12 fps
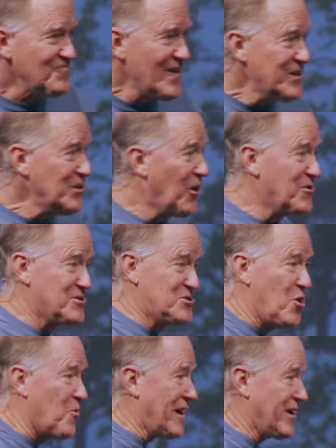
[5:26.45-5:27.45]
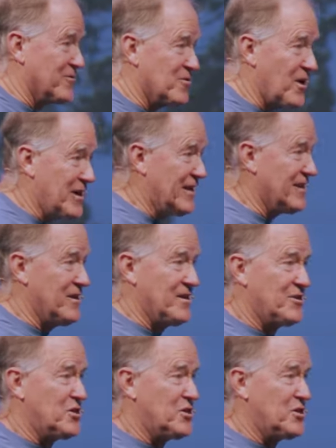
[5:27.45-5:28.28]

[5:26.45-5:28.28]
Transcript: you know, there's nobody on the road.